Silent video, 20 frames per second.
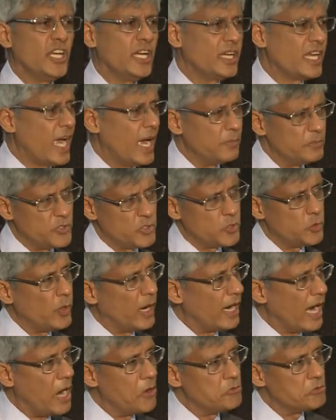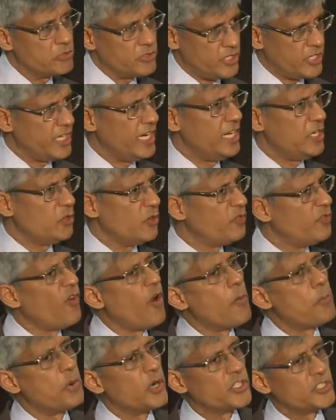it comes to around 3 to
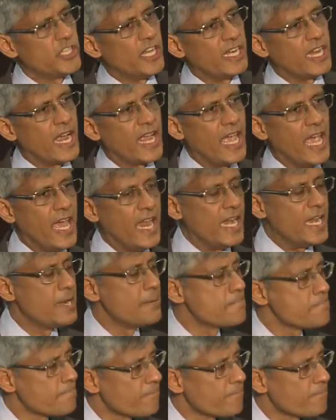4% again.